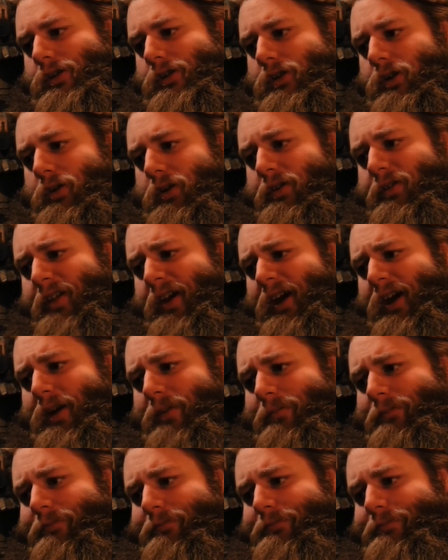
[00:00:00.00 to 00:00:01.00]
so there's
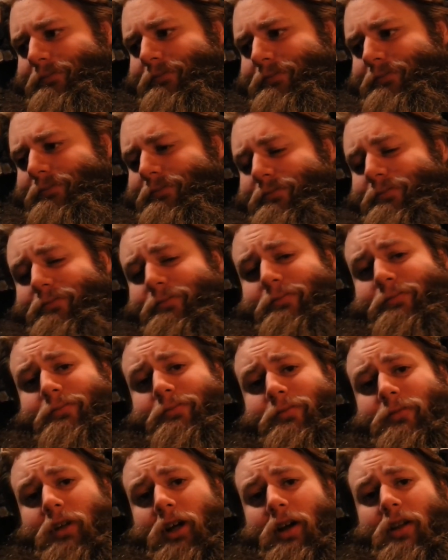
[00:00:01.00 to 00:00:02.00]
that.
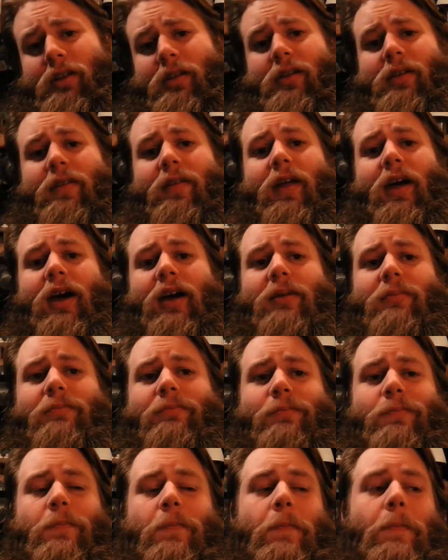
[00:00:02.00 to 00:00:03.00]
Other than that,
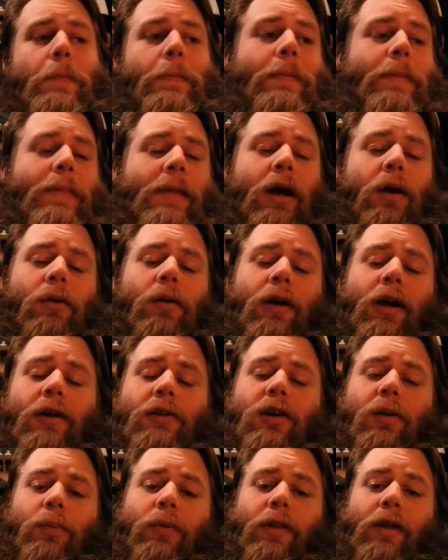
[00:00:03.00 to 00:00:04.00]
I will
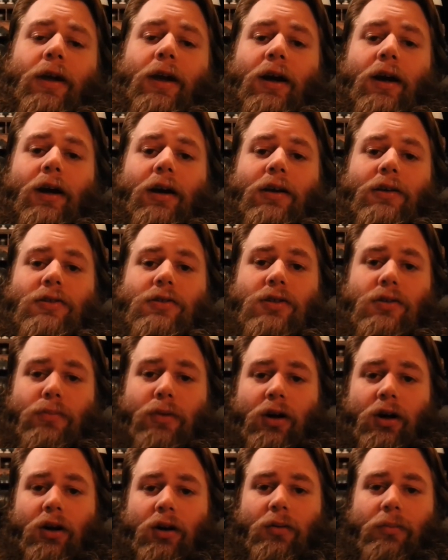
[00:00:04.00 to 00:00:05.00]
catch up with you guys
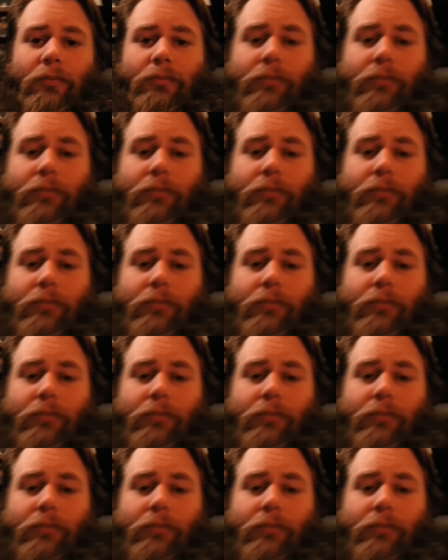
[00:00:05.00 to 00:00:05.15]
tomorrow.